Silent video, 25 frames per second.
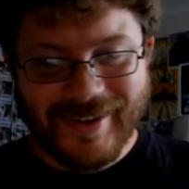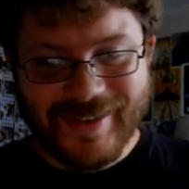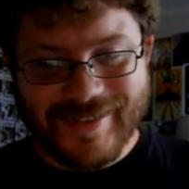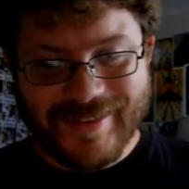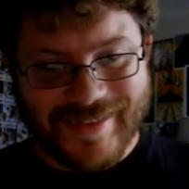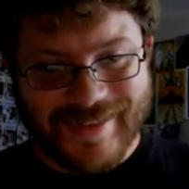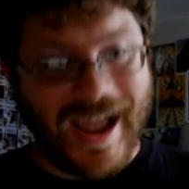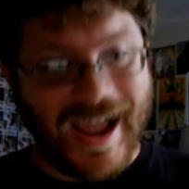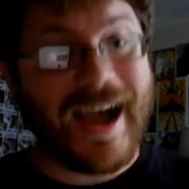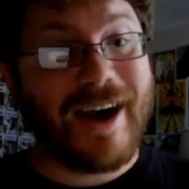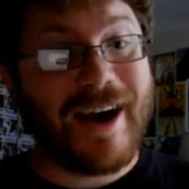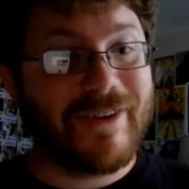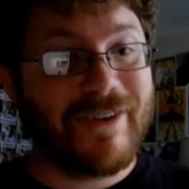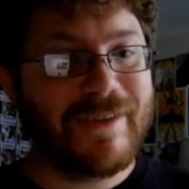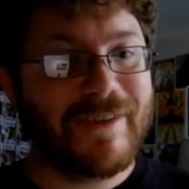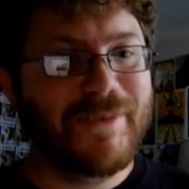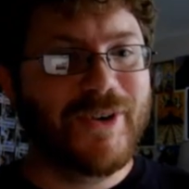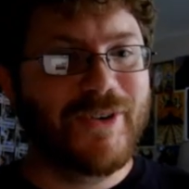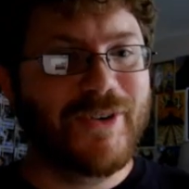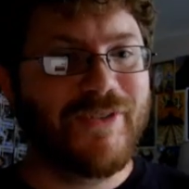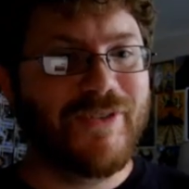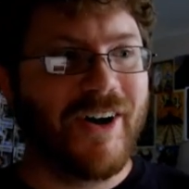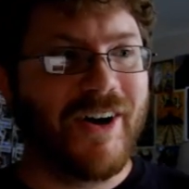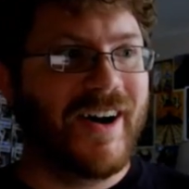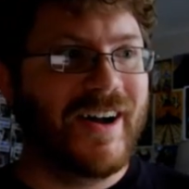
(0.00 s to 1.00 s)
Now we
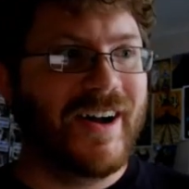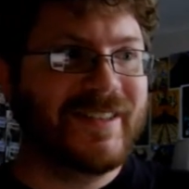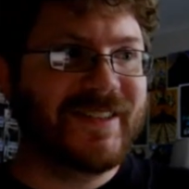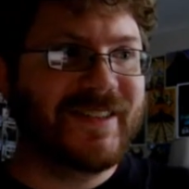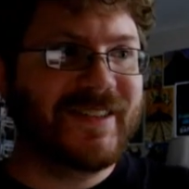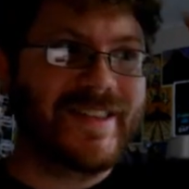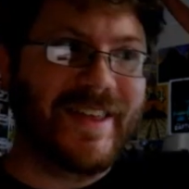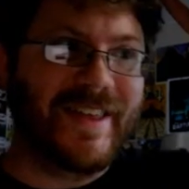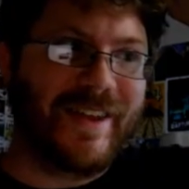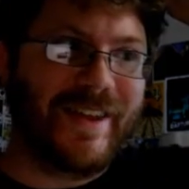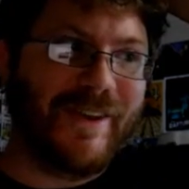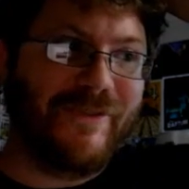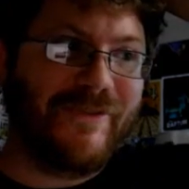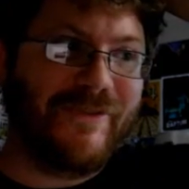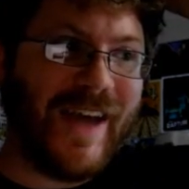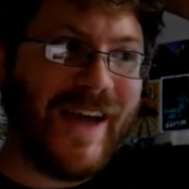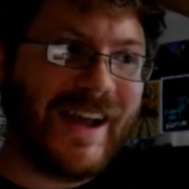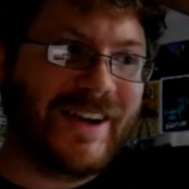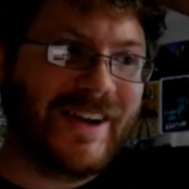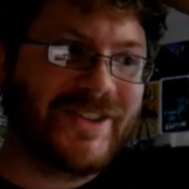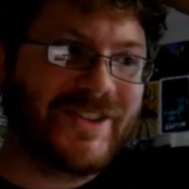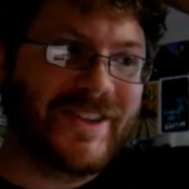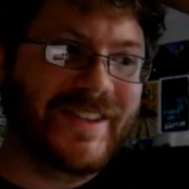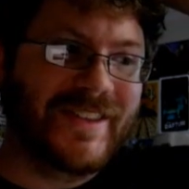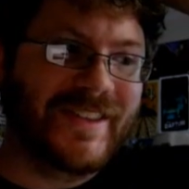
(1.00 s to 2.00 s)
move on to the
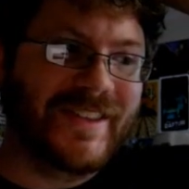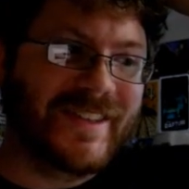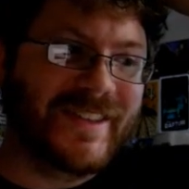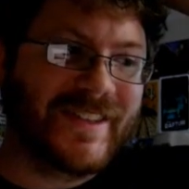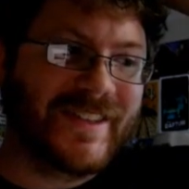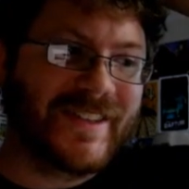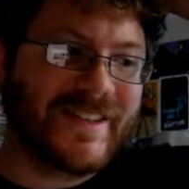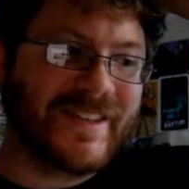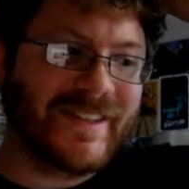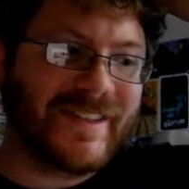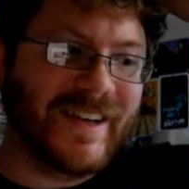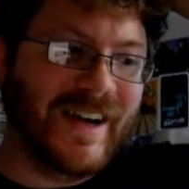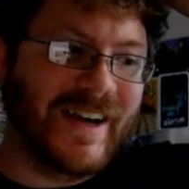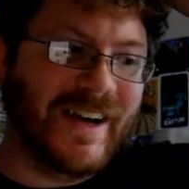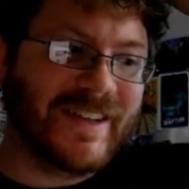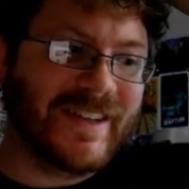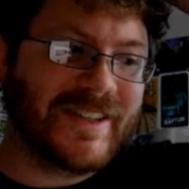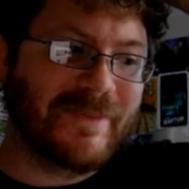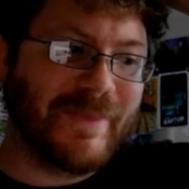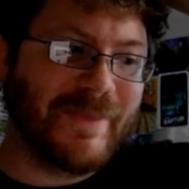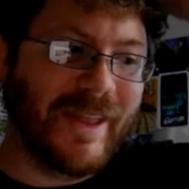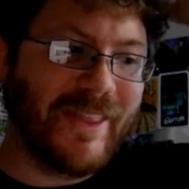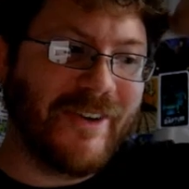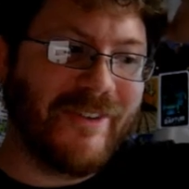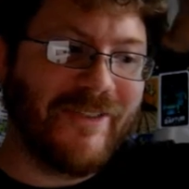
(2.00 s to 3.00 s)
factions, uh,
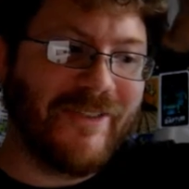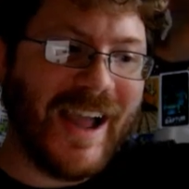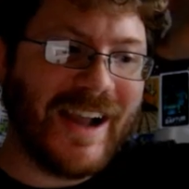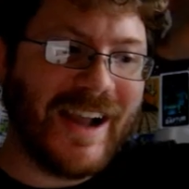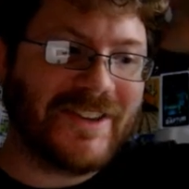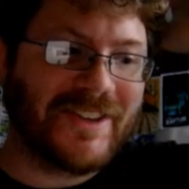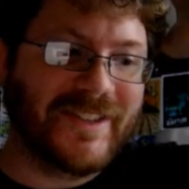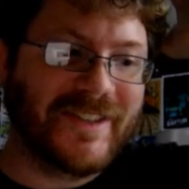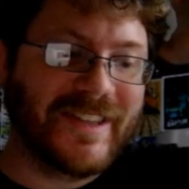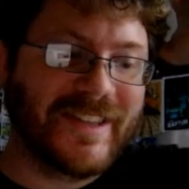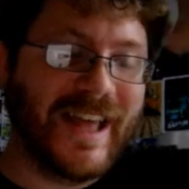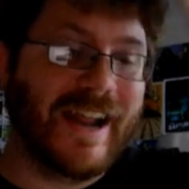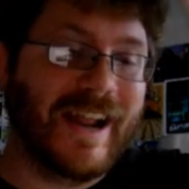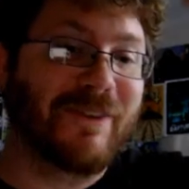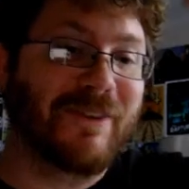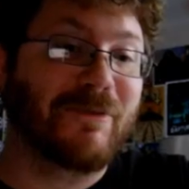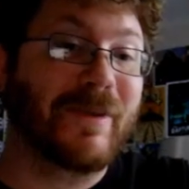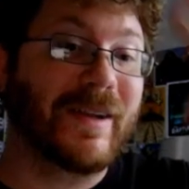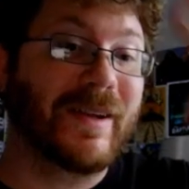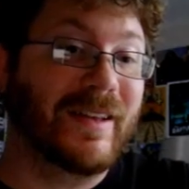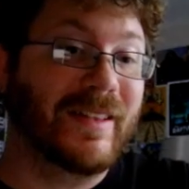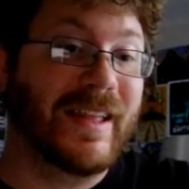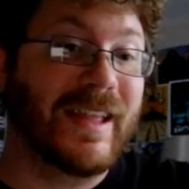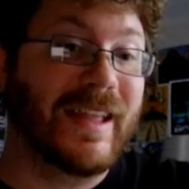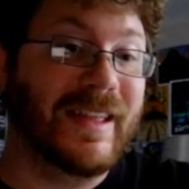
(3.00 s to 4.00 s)
some other factions that I
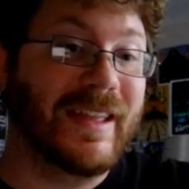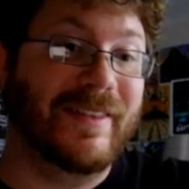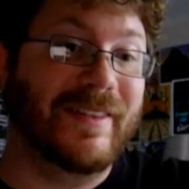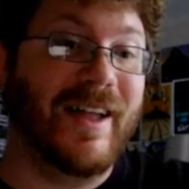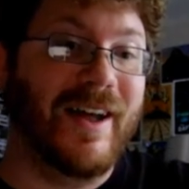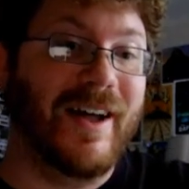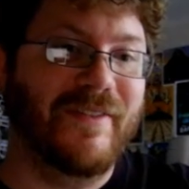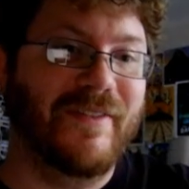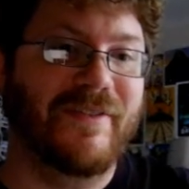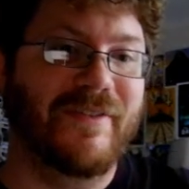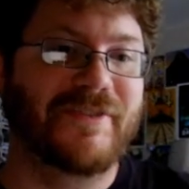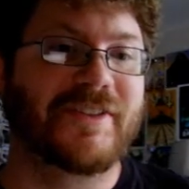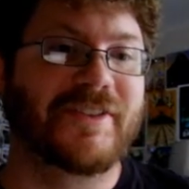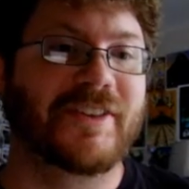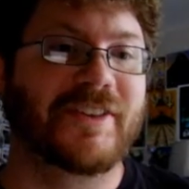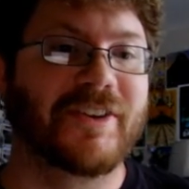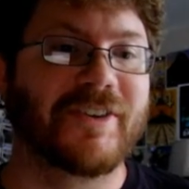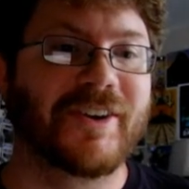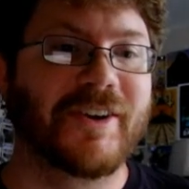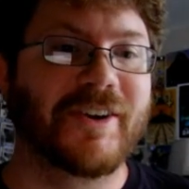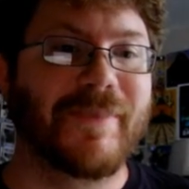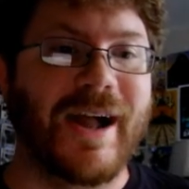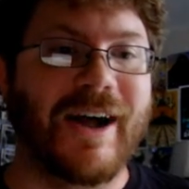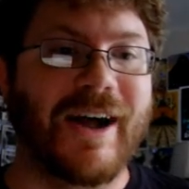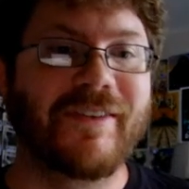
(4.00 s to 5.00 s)
really love to
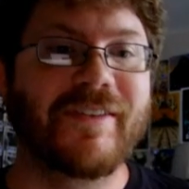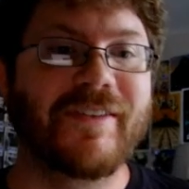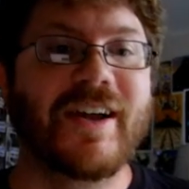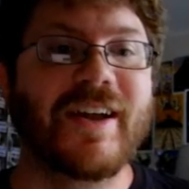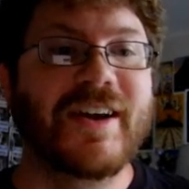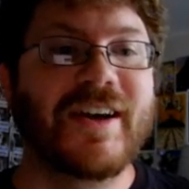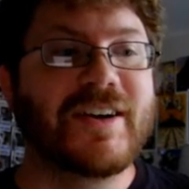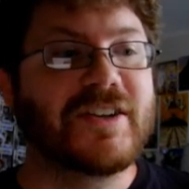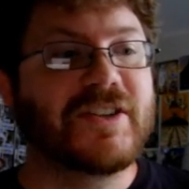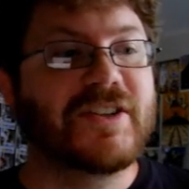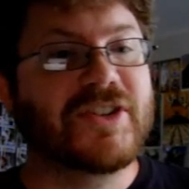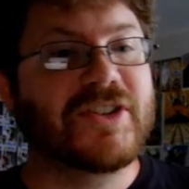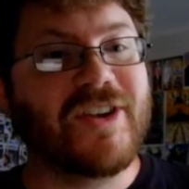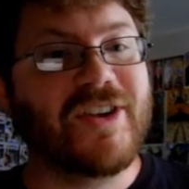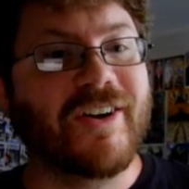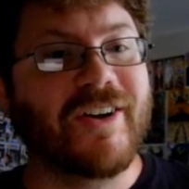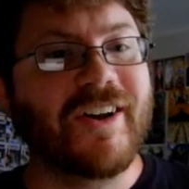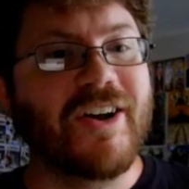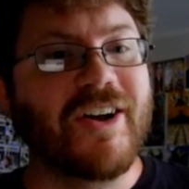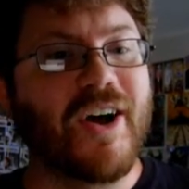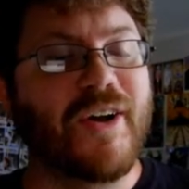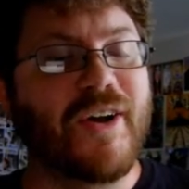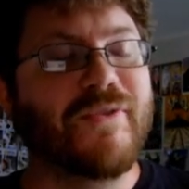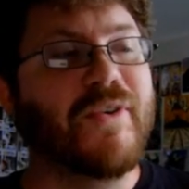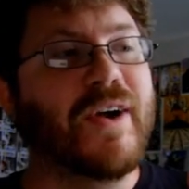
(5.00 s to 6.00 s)
learn about.
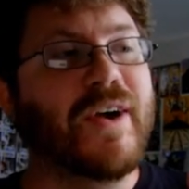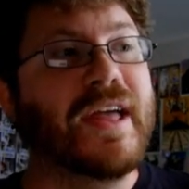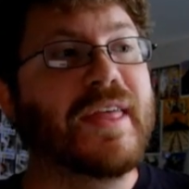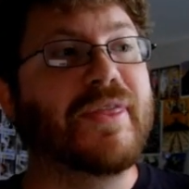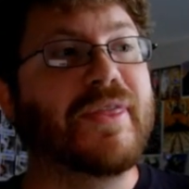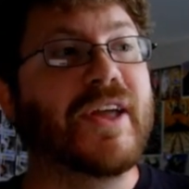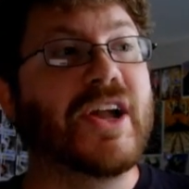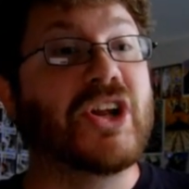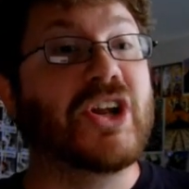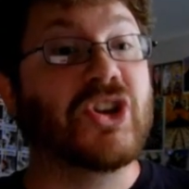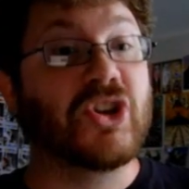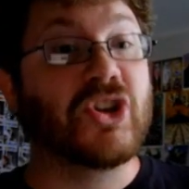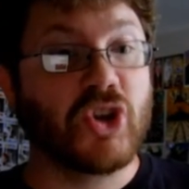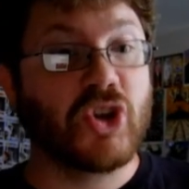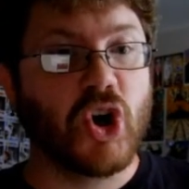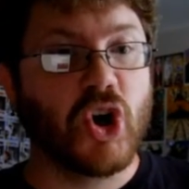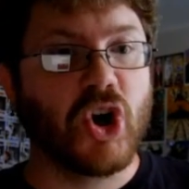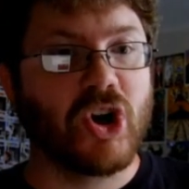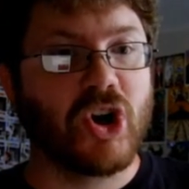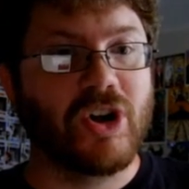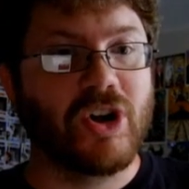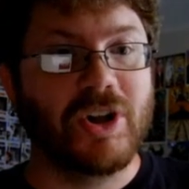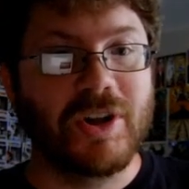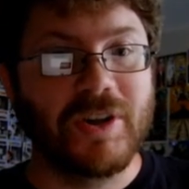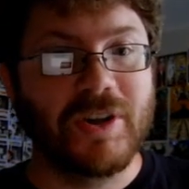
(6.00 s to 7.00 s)
Starting off with
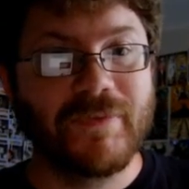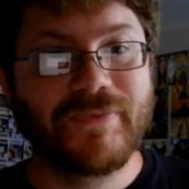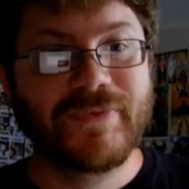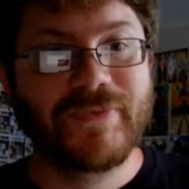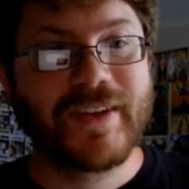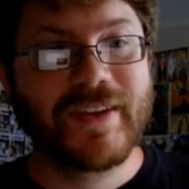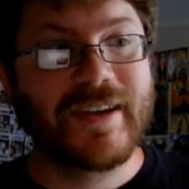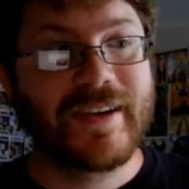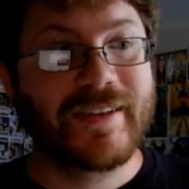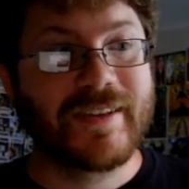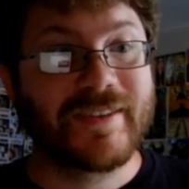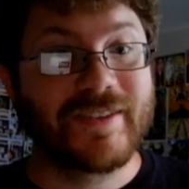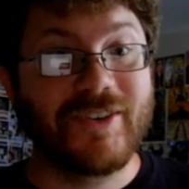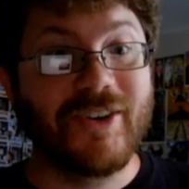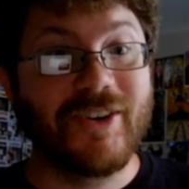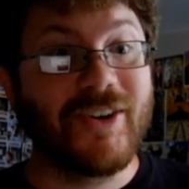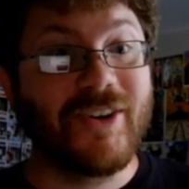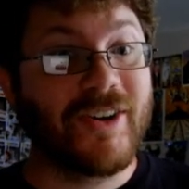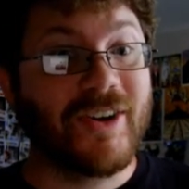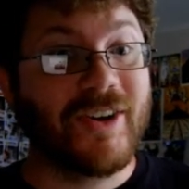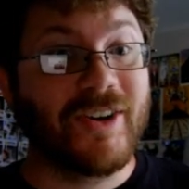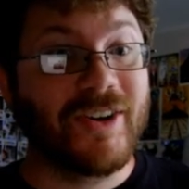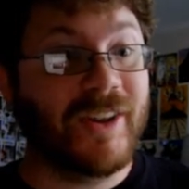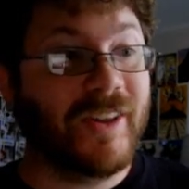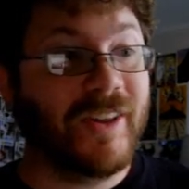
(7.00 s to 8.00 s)
Nurgle.
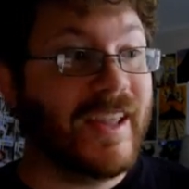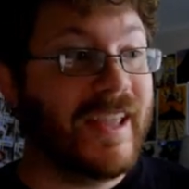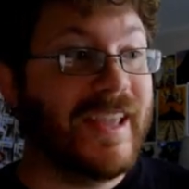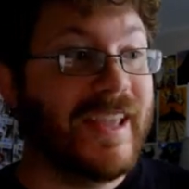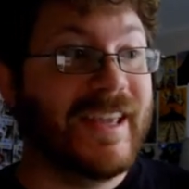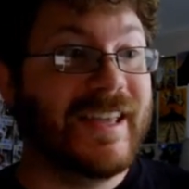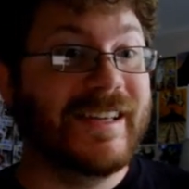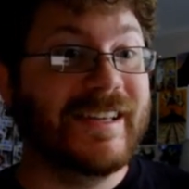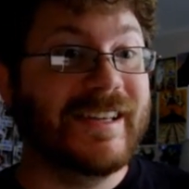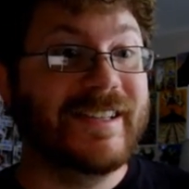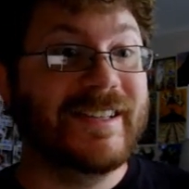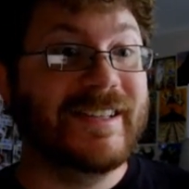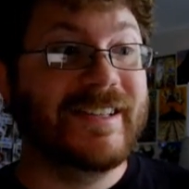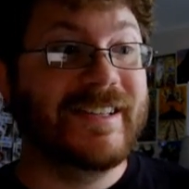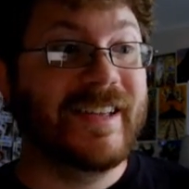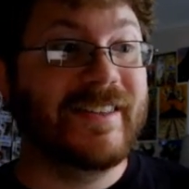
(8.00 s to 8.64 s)
Nurgle is